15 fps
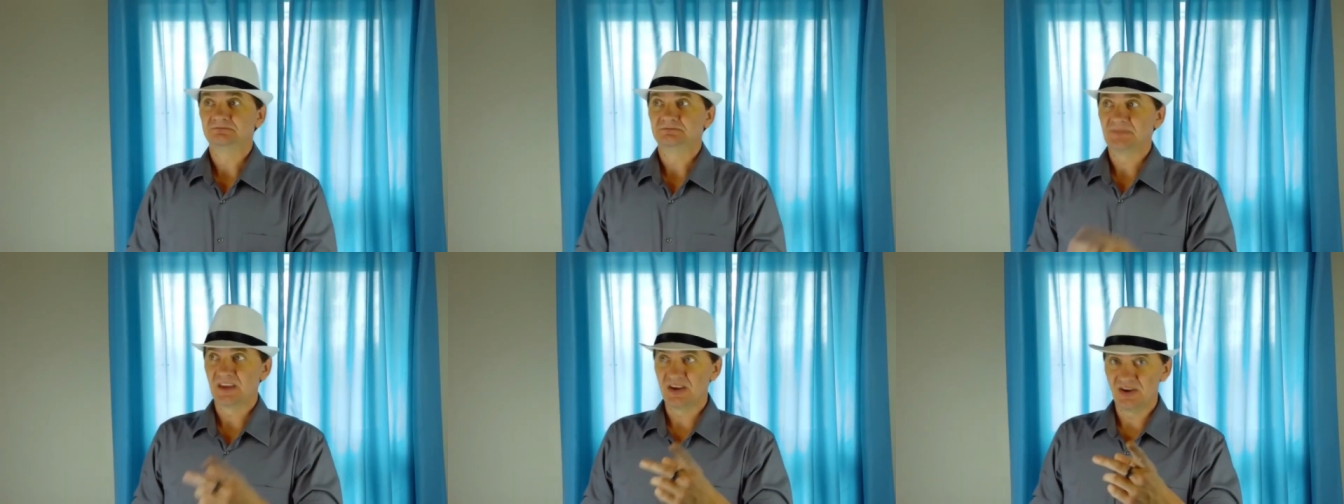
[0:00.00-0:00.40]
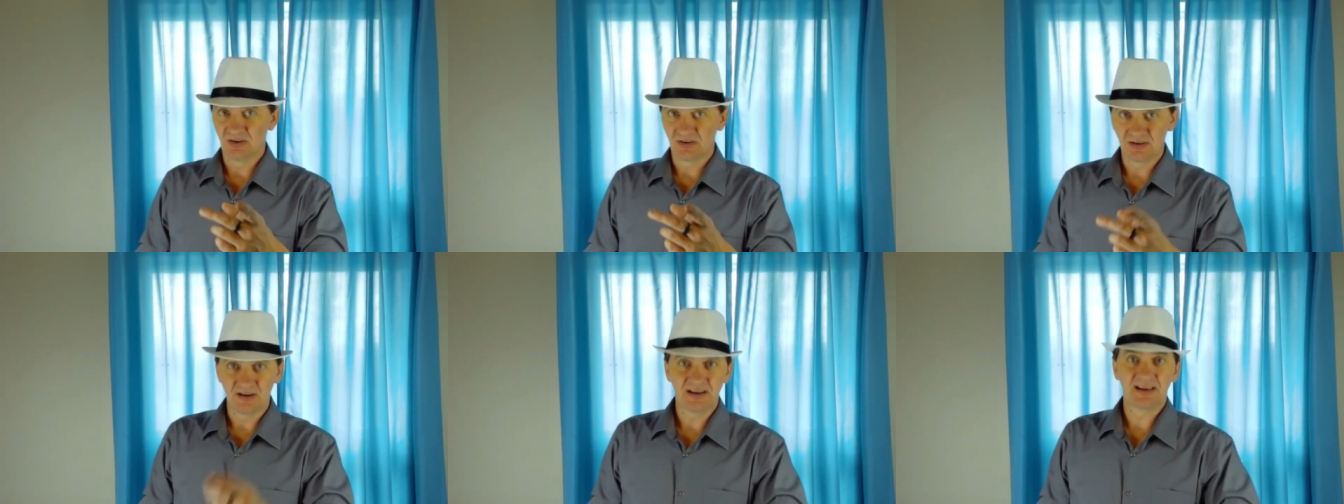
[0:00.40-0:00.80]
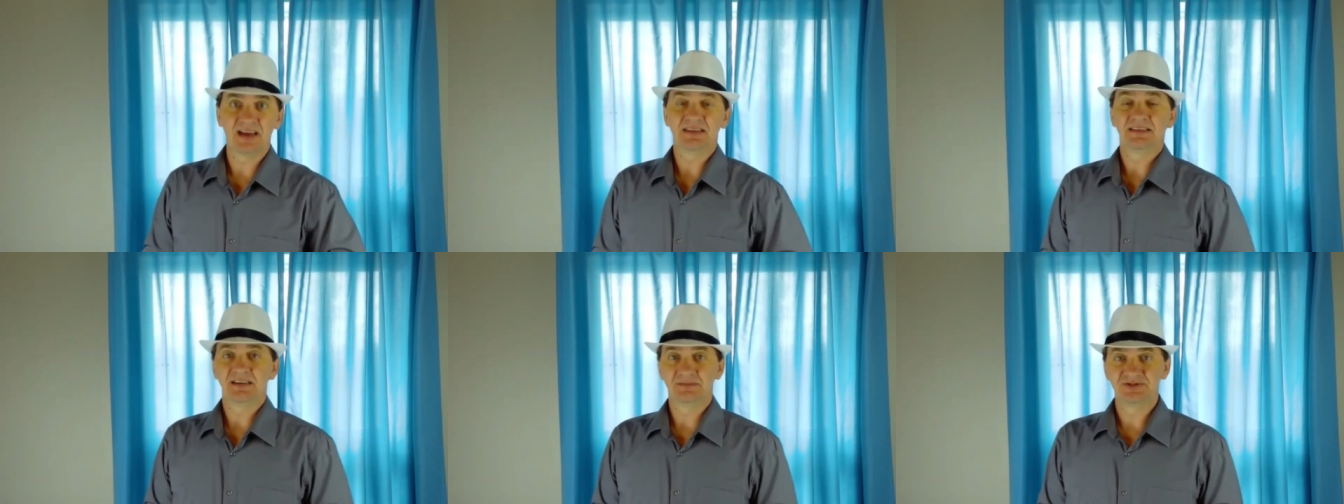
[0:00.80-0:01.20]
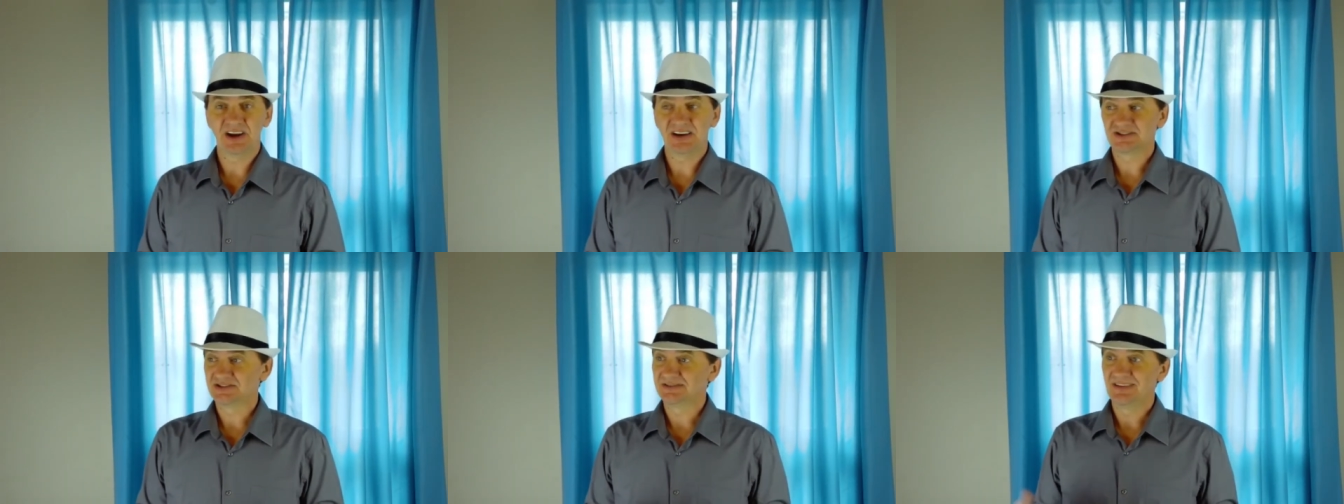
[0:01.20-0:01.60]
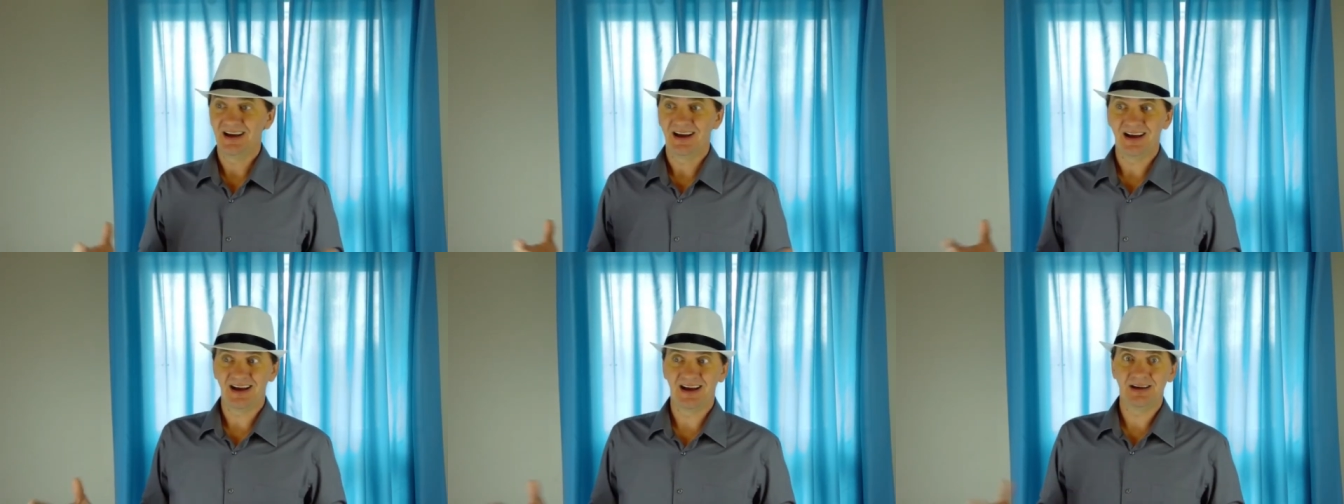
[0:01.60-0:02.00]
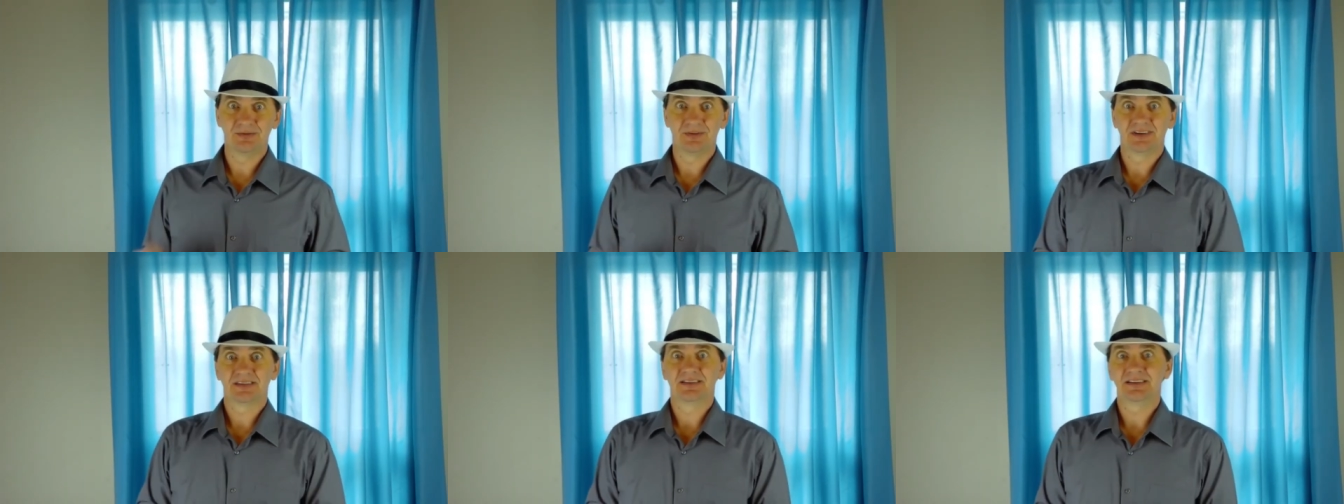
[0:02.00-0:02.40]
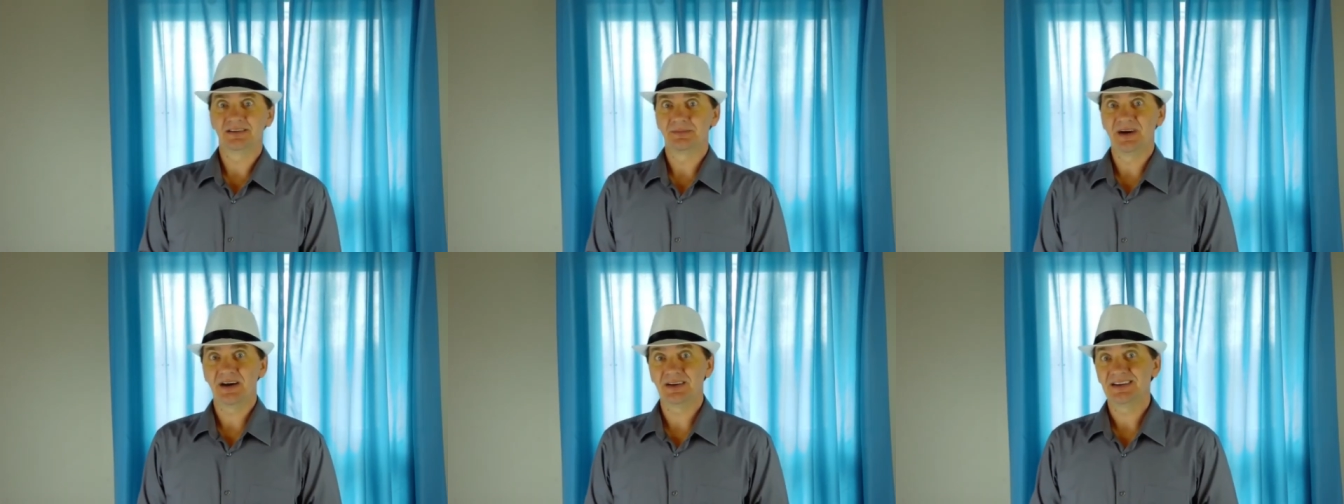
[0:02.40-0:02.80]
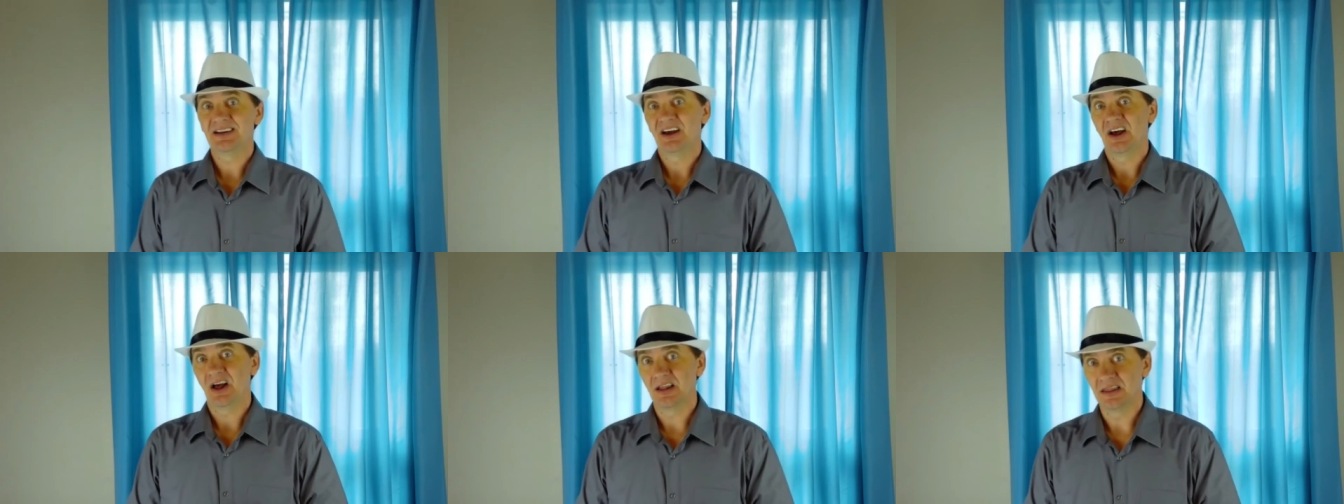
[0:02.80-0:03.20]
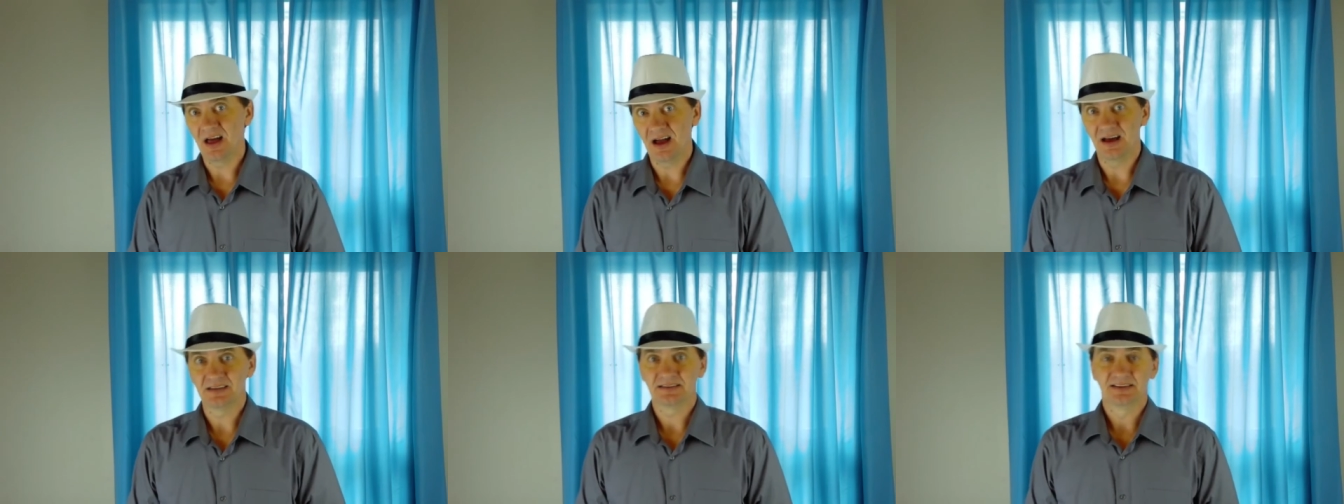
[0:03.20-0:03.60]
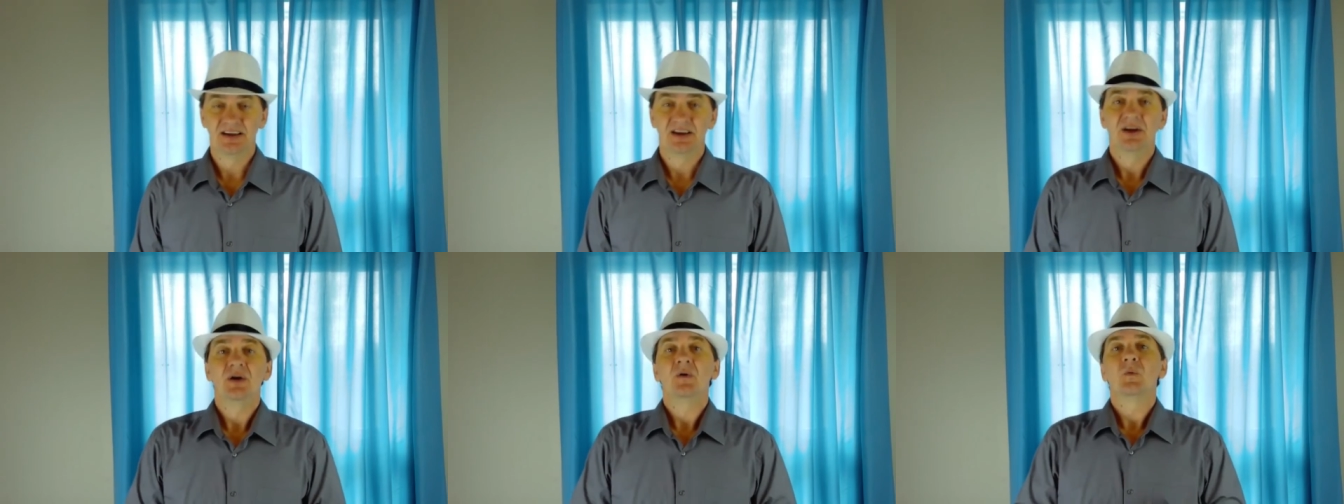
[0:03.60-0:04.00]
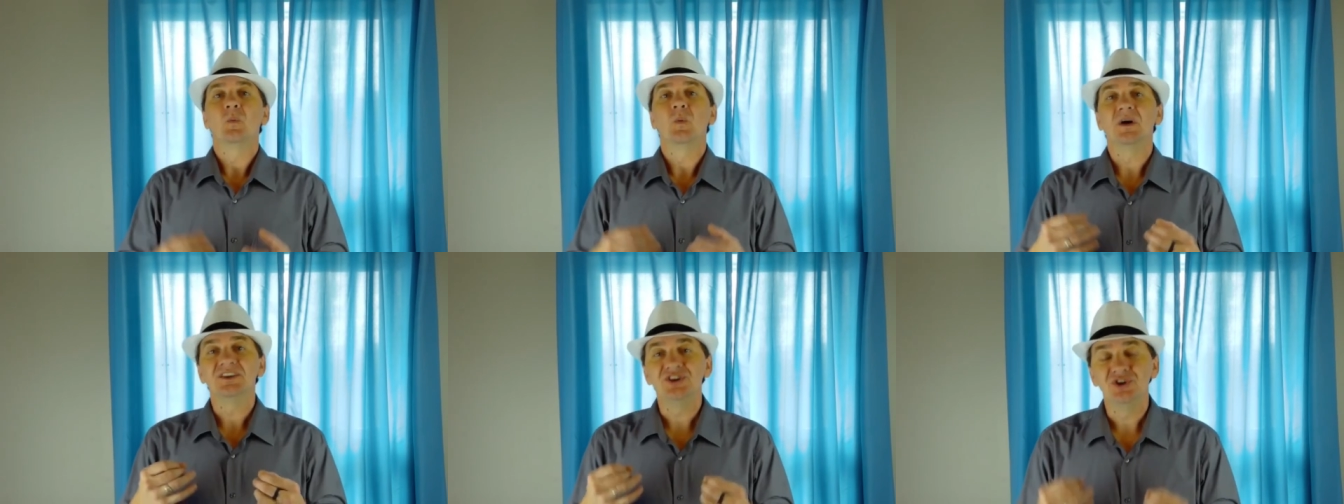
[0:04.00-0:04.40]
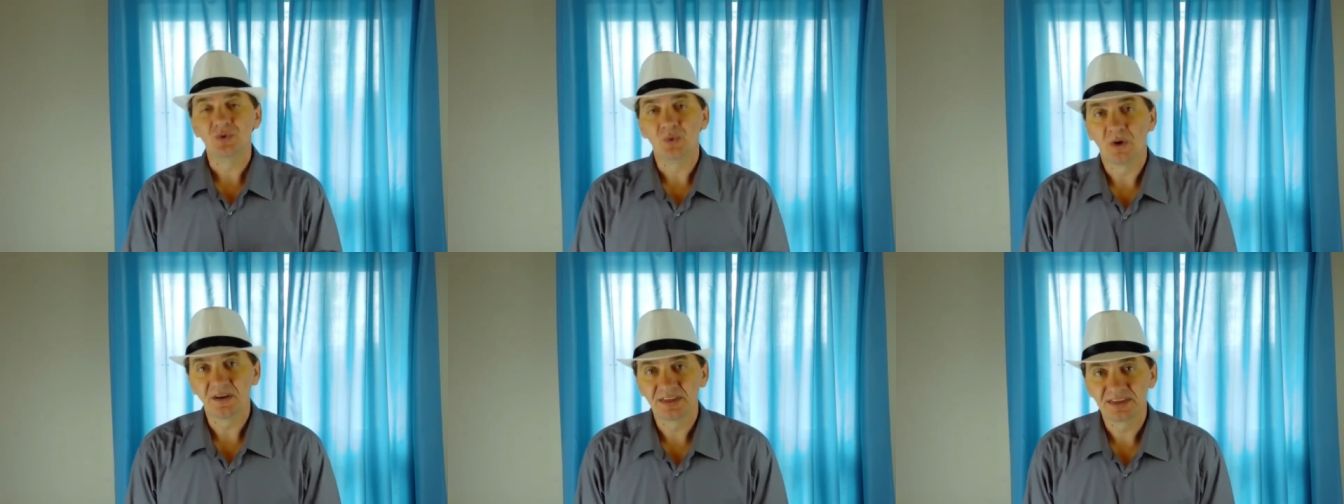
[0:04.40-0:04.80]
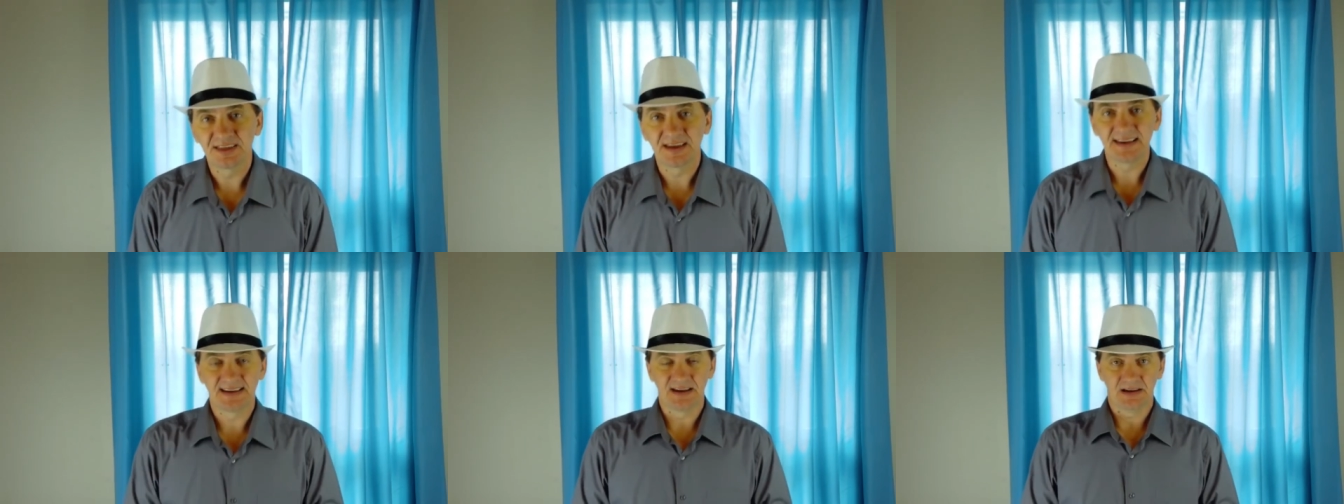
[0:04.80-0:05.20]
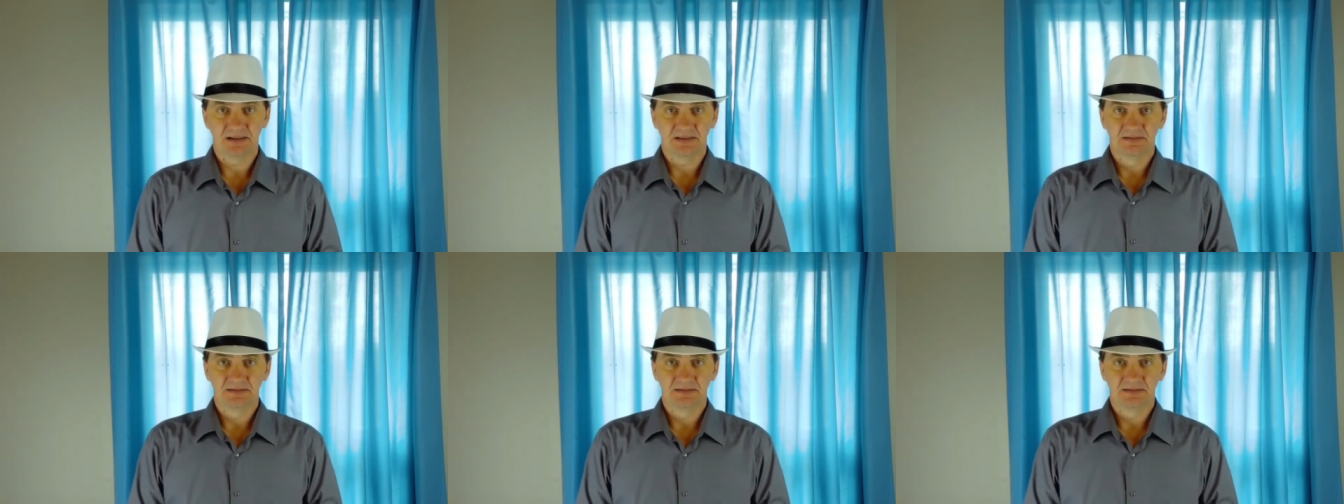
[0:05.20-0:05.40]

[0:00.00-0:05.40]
you're going to get the objection, I want to think about it, a lot. What you are thinking